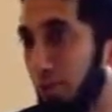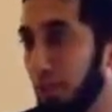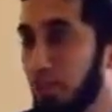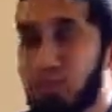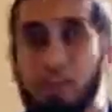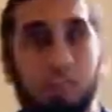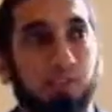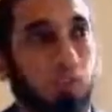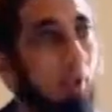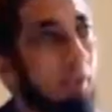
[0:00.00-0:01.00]
Business
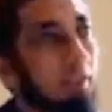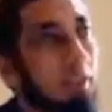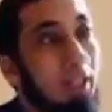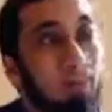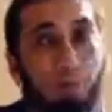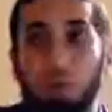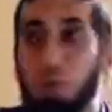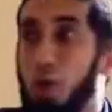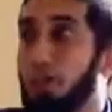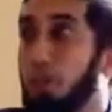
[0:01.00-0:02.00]
has, you have
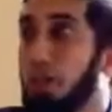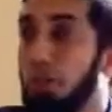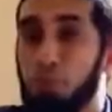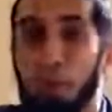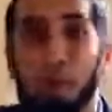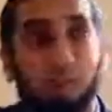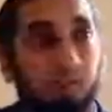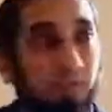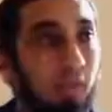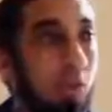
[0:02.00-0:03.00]
to keep track
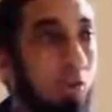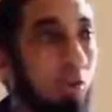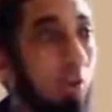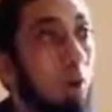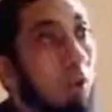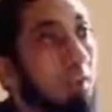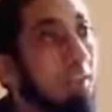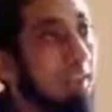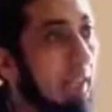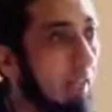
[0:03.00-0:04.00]
of, all
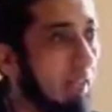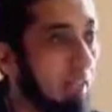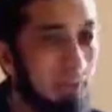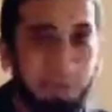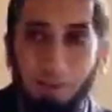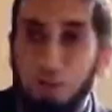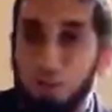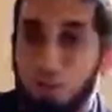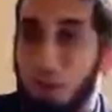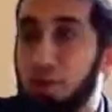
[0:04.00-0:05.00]
the sales.
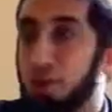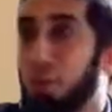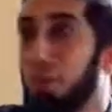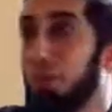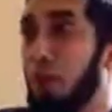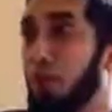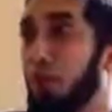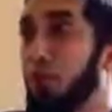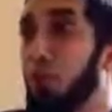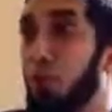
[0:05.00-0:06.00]
You have to keep track
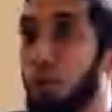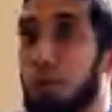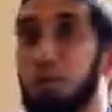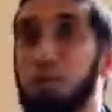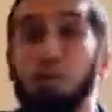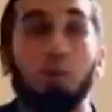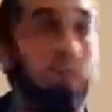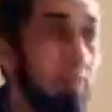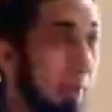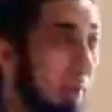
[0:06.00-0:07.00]
of,
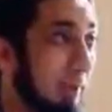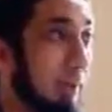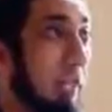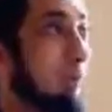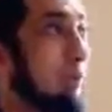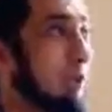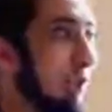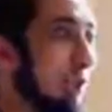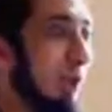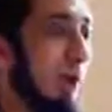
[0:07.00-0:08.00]
the
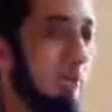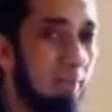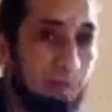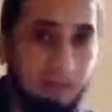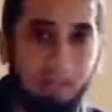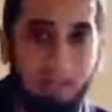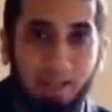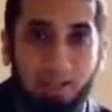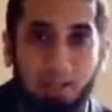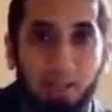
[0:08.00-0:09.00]
invoices you haven't paid
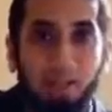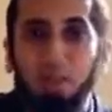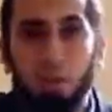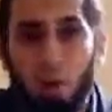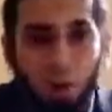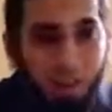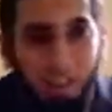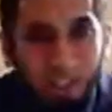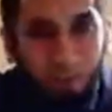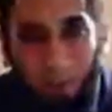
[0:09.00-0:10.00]
yet. There's
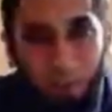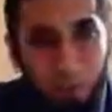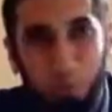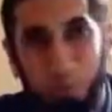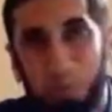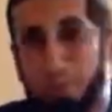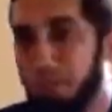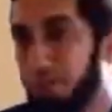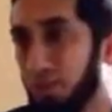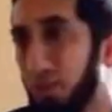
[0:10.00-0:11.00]
all these parts to a
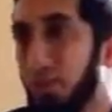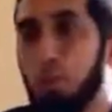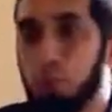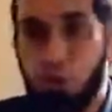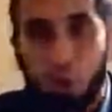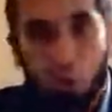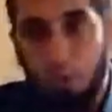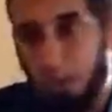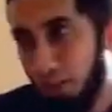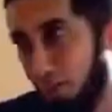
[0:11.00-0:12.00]
business. There's so
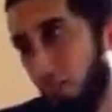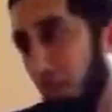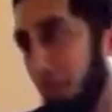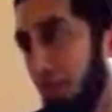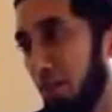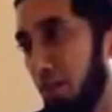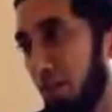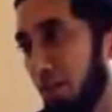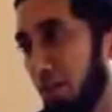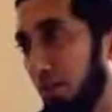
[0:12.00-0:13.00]
many things you got to take
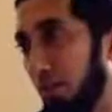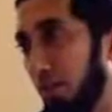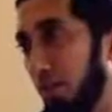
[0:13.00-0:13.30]
care of.